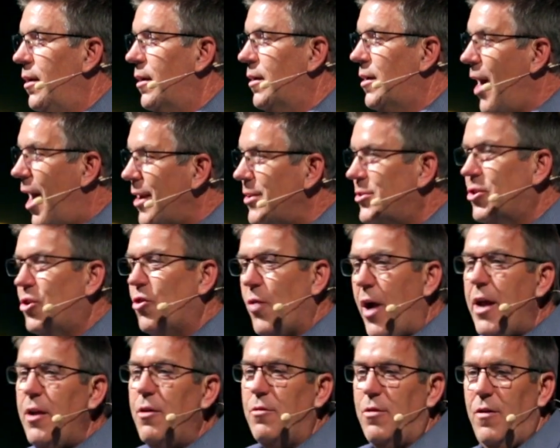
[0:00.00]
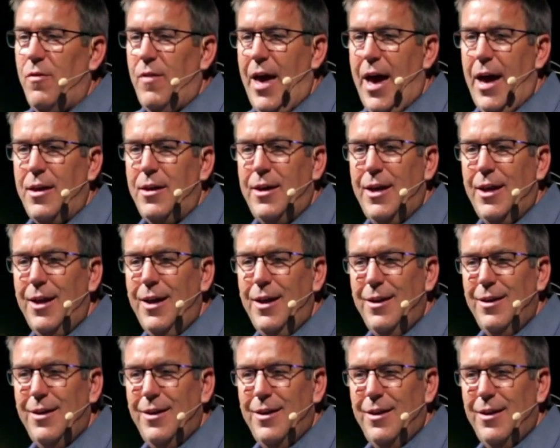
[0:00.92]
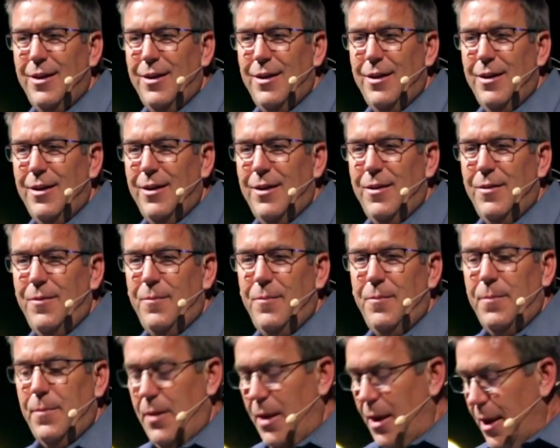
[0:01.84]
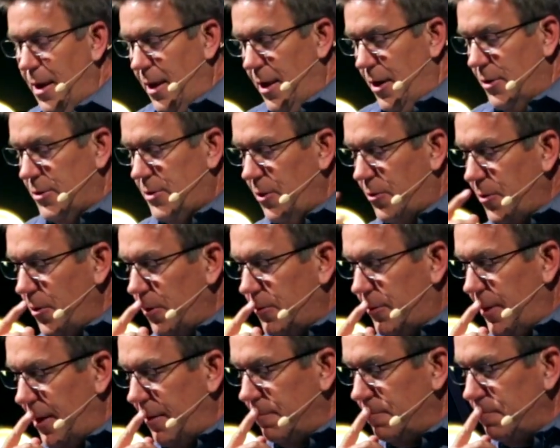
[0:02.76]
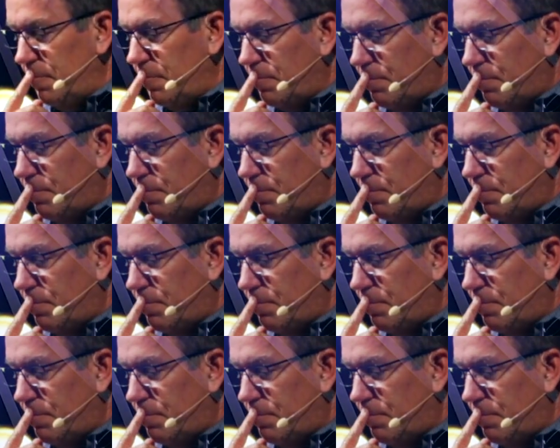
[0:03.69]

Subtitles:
God is greater than that. You get it? Here's the third thing.